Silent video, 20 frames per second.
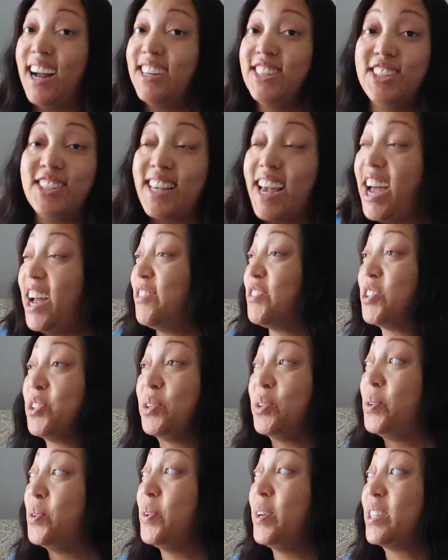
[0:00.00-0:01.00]
I just have
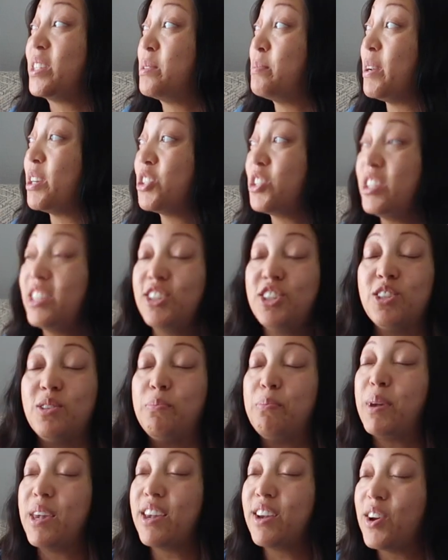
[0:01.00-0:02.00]
to, especially
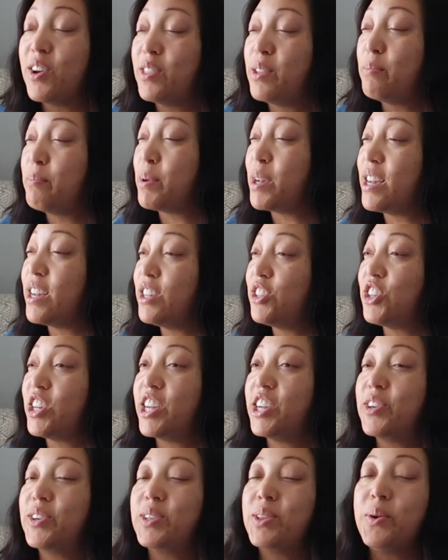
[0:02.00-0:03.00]
just being on the beach,
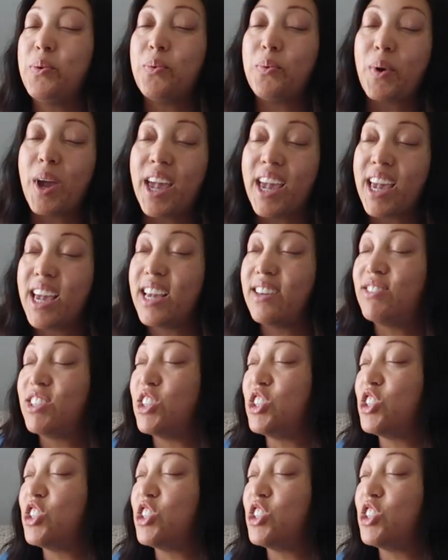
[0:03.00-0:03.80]
hearing the waves.